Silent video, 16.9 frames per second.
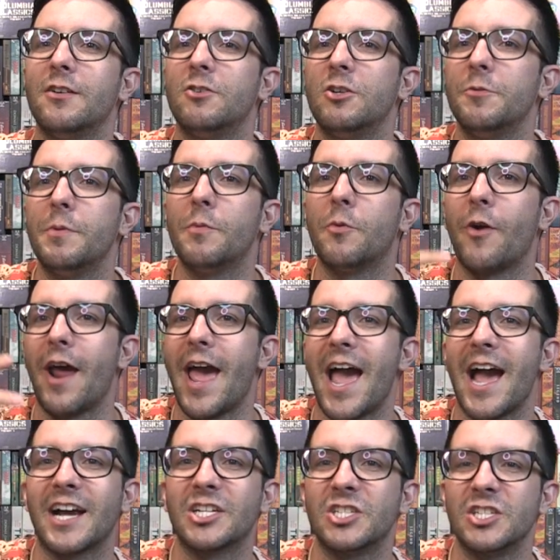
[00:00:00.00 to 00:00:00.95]
a little bit more
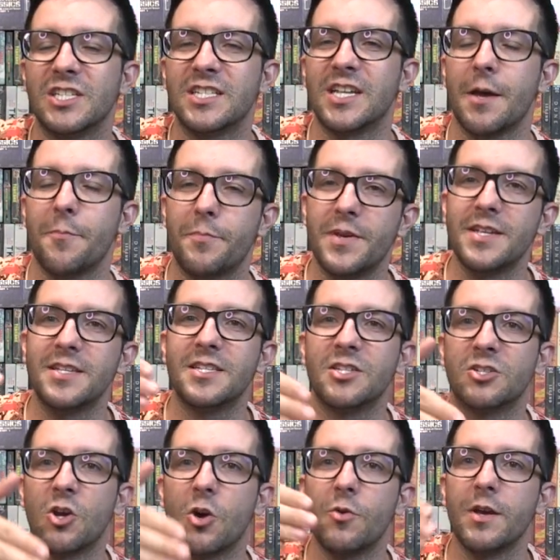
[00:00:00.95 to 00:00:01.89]
action set
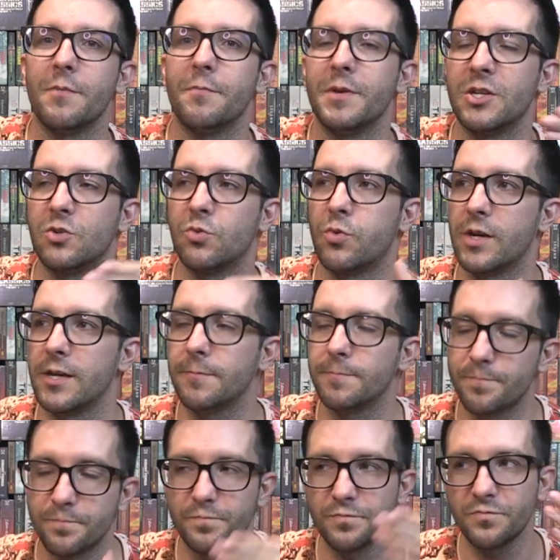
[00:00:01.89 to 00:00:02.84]
pieces go in
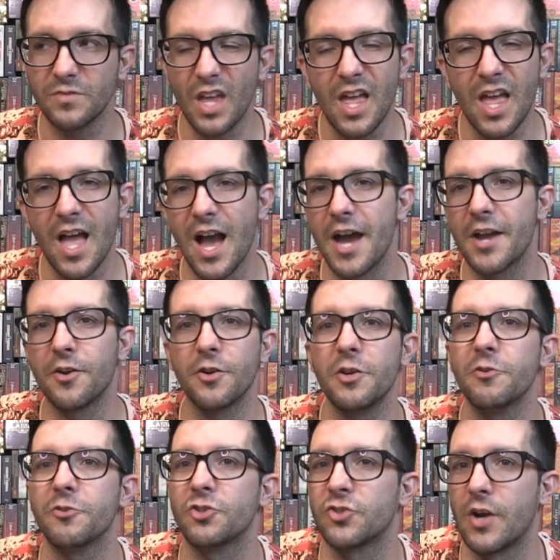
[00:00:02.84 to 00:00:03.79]
between. I know
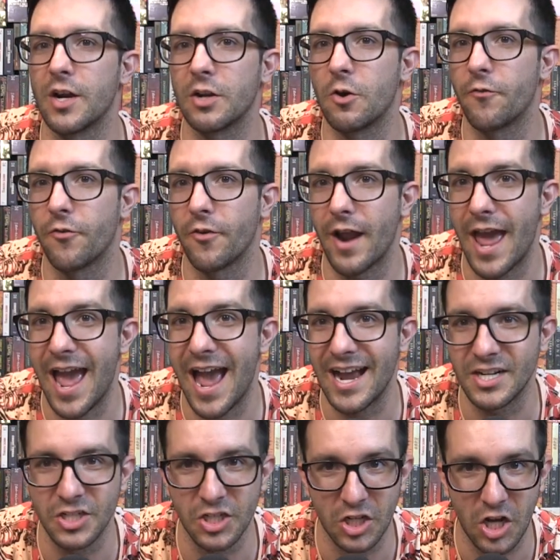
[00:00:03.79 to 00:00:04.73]
you're trying to go for an
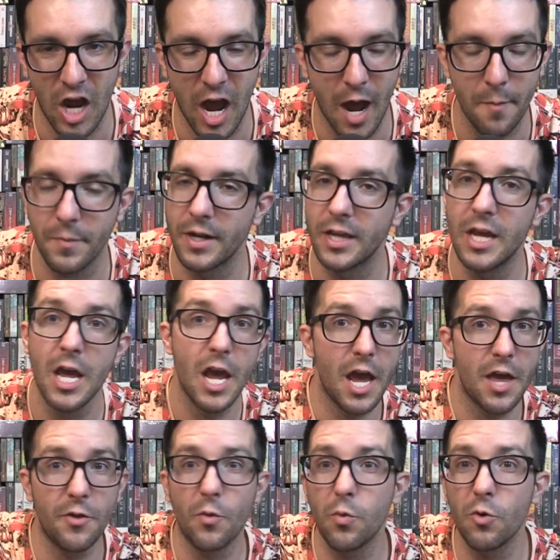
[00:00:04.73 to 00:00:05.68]
action comedy,
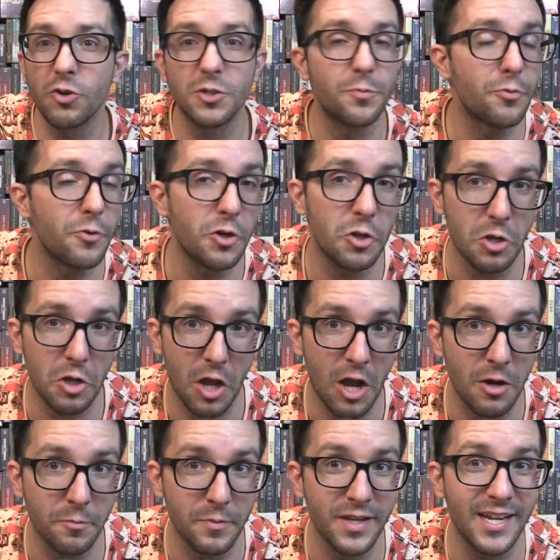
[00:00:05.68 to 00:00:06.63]
and there were some pretty good
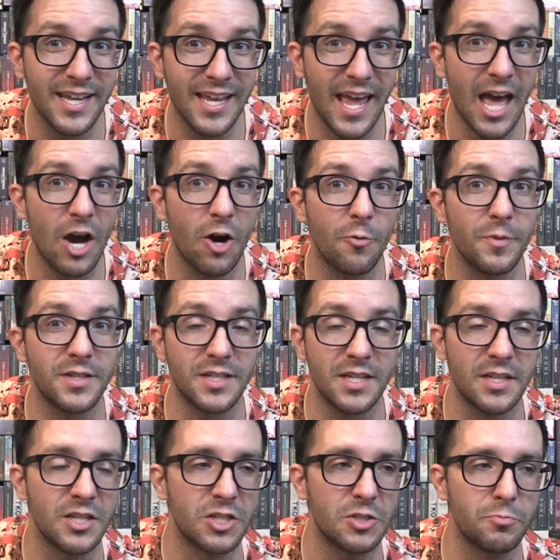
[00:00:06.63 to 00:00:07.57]
comedic elements
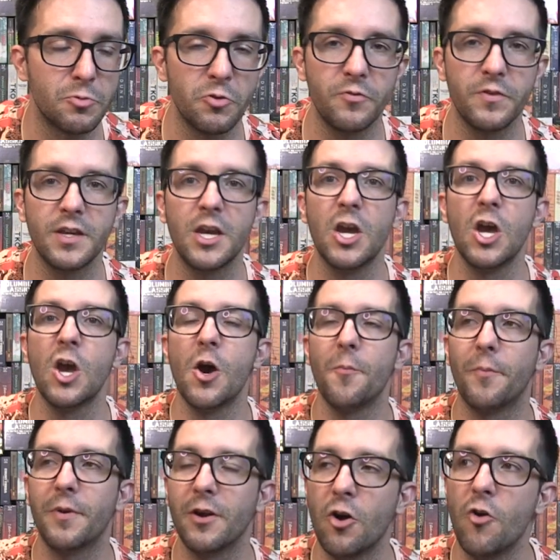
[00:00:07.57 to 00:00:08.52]
in this movie,
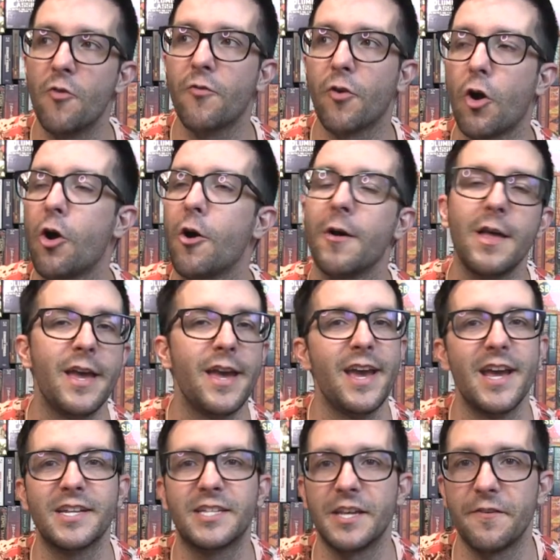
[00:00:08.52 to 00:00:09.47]
but overall,
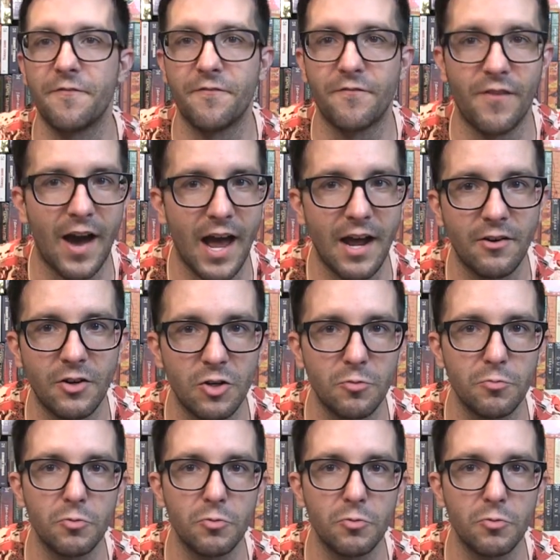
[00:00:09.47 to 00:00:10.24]
it's a fine little